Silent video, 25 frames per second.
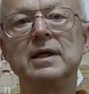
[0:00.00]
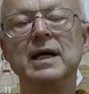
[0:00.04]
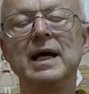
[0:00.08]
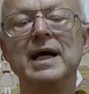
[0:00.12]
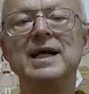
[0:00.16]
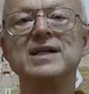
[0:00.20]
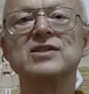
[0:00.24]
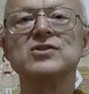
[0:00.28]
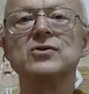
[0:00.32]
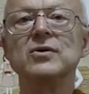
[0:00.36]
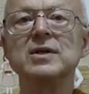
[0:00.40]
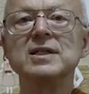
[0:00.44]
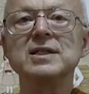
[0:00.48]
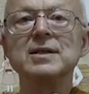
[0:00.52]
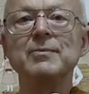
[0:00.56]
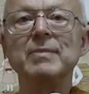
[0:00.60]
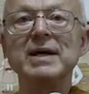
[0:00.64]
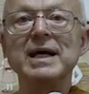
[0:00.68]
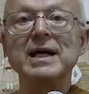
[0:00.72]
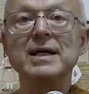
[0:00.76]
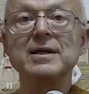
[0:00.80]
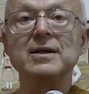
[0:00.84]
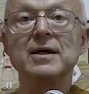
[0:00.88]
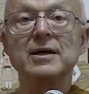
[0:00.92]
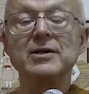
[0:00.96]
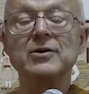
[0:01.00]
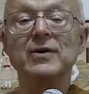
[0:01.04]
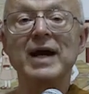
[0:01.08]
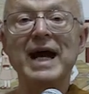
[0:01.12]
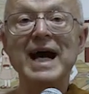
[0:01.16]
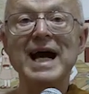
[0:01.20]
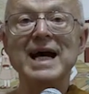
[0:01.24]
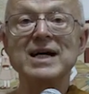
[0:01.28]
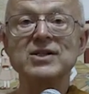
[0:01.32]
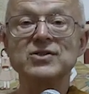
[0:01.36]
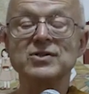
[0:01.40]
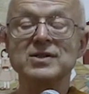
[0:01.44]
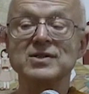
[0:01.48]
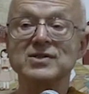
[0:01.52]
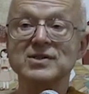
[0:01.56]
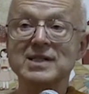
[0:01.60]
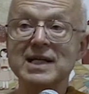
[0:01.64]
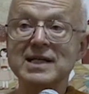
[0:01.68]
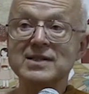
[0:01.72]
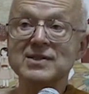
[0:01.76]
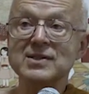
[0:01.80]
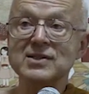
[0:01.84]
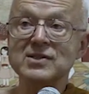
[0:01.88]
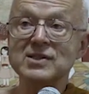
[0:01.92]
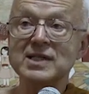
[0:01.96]
And it's going to depend on your actions.
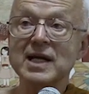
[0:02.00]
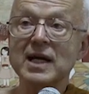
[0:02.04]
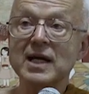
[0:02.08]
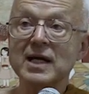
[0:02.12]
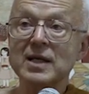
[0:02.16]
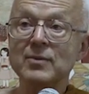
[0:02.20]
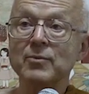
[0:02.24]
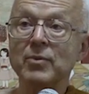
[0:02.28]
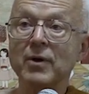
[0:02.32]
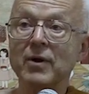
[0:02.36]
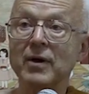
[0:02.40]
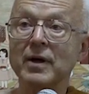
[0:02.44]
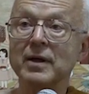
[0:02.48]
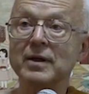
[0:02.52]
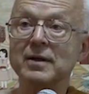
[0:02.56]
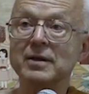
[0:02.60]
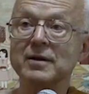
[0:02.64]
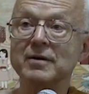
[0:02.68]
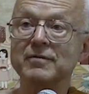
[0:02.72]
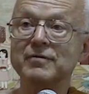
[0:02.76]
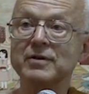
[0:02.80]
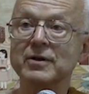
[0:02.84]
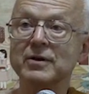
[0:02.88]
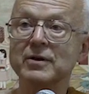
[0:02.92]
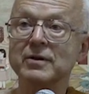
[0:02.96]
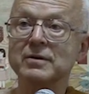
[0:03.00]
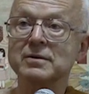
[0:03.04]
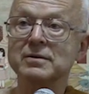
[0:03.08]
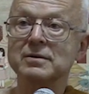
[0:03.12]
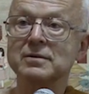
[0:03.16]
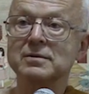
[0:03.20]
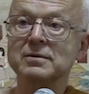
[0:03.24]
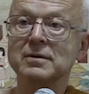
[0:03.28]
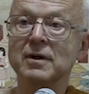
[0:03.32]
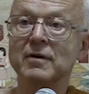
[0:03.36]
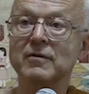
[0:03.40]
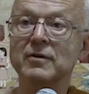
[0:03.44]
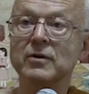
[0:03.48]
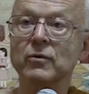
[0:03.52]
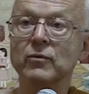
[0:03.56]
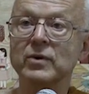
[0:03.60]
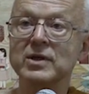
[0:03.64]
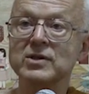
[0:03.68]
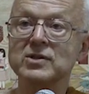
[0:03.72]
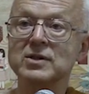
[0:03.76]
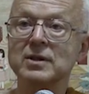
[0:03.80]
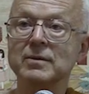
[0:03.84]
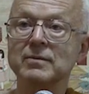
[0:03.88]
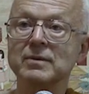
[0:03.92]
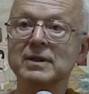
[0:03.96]
That's the second part of your of the
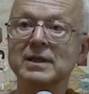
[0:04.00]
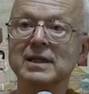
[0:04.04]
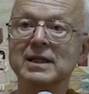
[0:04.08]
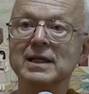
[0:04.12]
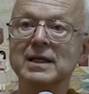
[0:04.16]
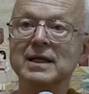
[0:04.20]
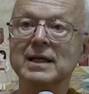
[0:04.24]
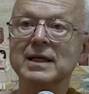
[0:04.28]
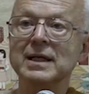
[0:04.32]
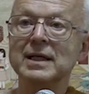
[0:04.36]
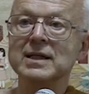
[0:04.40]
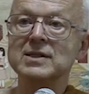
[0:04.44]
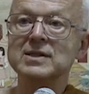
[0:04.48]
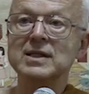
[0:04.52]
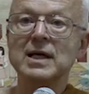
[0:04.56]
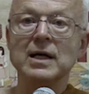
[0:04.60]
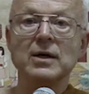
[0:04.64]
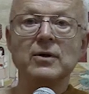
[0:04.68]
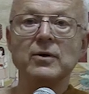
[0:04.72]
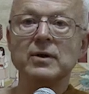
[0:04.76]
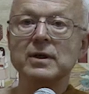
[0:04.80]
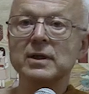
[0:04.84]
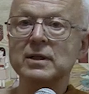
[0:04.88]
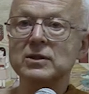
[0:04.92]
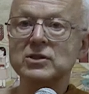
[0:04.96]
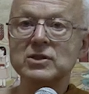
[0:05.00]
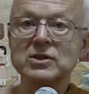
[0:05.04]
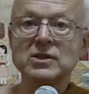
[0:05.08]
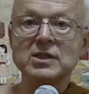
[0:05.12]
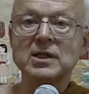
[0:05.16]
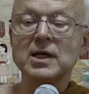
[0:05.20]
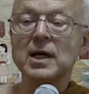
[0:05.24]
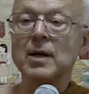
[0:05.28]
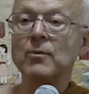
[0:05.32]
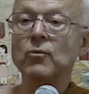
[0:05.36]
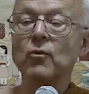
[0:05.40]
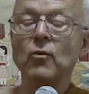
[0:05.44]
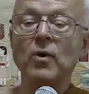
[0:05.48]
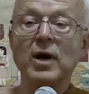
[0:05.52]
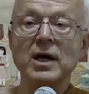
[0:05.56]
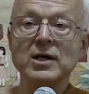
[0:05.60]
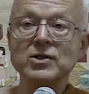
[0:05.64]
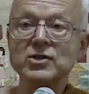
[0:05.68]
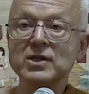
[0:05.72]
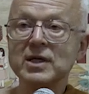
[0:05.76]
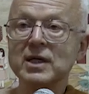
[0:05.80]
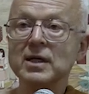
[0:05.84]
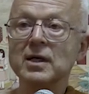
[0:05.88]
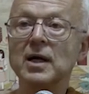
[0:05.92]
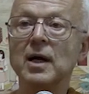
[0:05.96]
wisdom. It's not going to just come
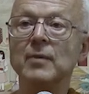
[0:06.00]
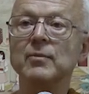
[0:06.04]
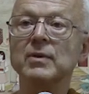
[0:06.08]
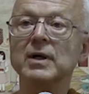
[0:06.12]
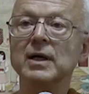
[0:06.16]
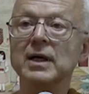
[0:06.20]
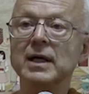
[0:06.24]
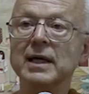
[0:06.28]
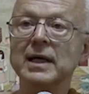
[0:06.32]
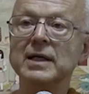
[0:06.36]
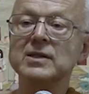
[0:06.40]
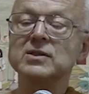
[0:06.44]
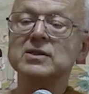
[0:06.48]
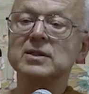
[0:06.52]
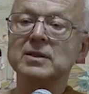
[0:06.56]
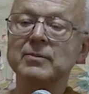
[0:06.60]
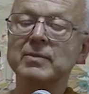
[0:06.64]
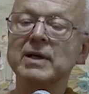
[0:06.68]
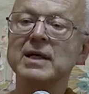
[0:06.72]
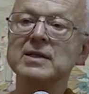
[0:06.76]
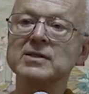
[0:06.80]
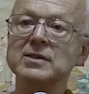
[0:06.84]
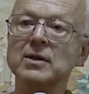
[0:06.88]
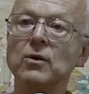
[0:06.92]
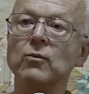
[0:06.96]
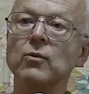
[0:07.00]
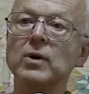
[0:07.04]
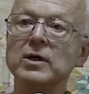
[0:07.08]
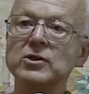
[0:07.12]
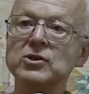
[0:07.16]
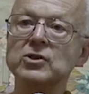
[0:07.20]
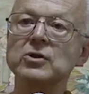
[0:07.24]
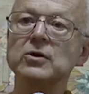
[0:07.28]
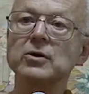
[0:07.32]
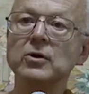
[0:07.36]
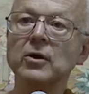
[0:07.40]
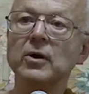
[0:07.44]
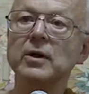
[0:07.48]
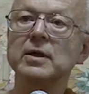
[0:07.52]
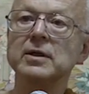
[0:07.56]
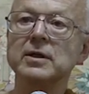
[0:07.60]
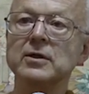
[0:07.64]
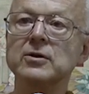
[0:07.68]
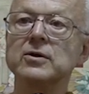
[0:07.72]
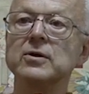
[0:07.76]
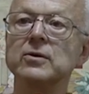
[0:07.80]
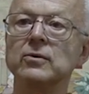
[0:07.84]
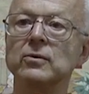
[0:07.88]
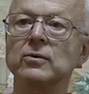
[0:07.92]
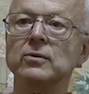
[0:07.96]
washing up. It depends on what you're going to
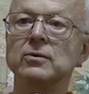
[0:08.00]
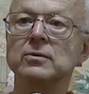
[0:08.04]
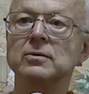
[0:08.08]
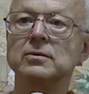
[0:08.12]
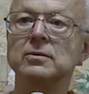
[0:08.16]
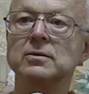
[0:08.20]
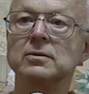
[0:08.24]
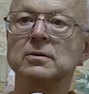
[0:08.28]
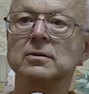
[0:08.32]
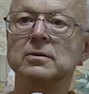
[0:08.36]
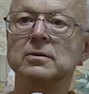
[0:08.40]
do.